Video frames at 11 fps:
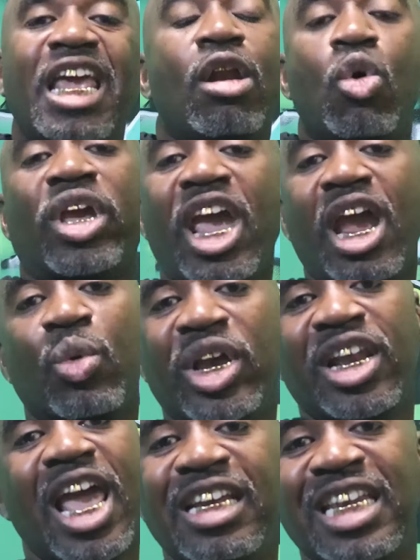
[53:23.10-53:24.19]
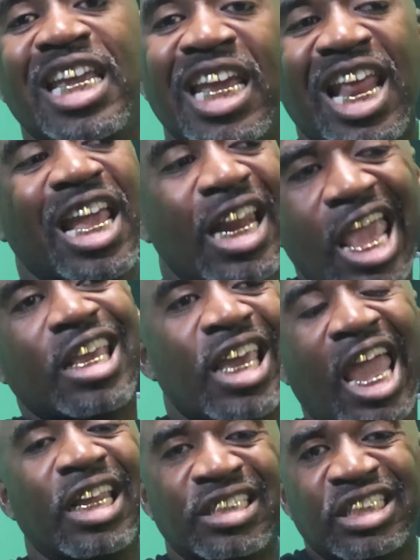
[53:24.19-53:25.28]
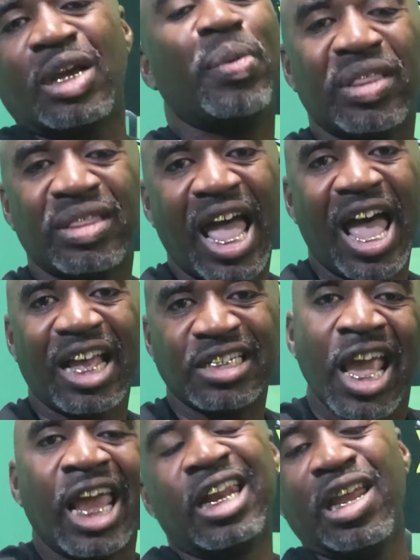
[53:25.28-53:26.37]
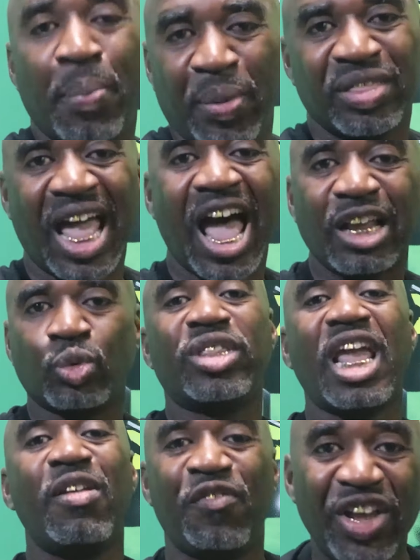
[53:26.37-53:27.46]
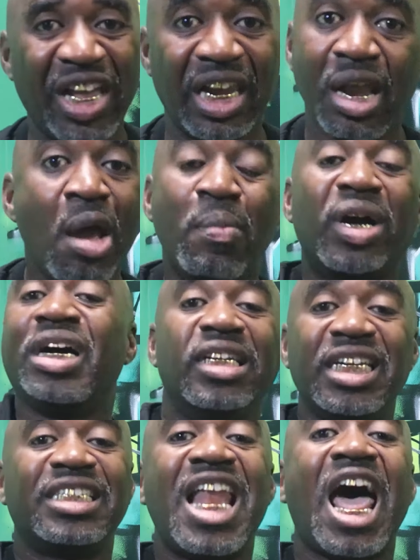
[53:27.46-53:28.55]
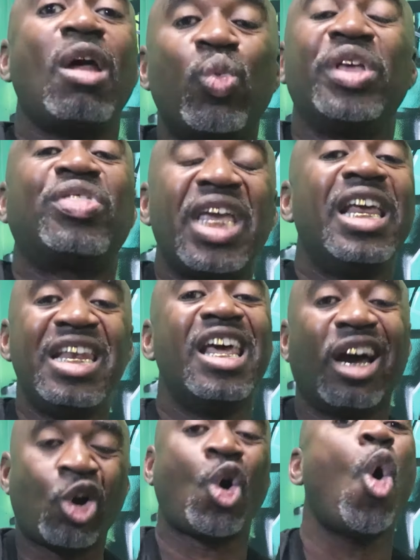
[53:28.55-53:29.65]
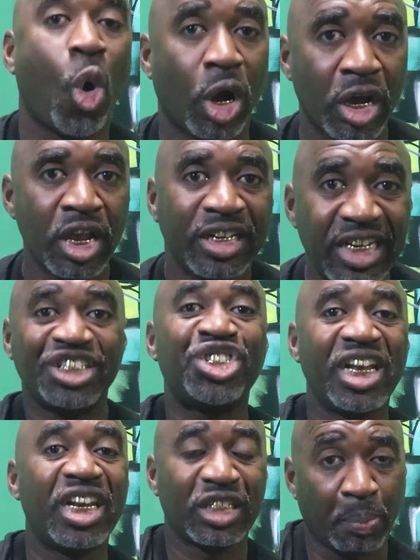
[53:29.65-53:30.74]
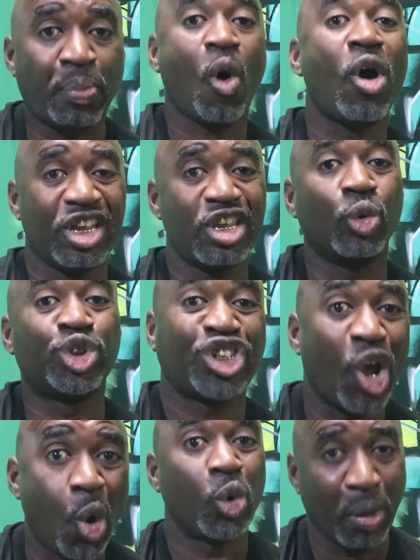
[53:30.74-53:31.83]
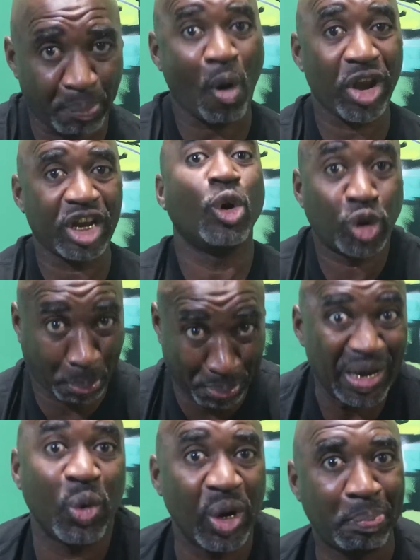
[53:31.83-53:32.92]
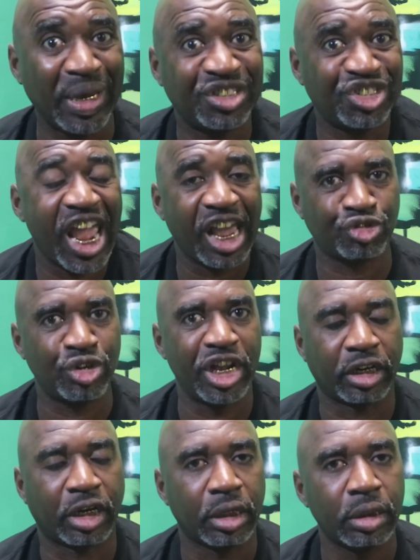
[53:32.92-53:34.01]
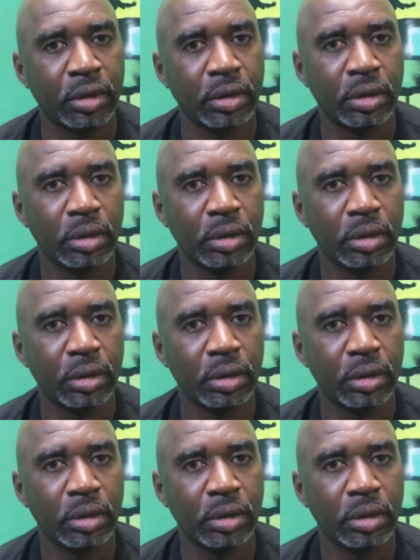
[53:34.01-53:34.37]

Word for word: that they don't carry in their DNA. They can't sympathize and empathize with that feeling because it's not within their core. This shit is a part of your soul, a part of your spirit, bitch ass nigga.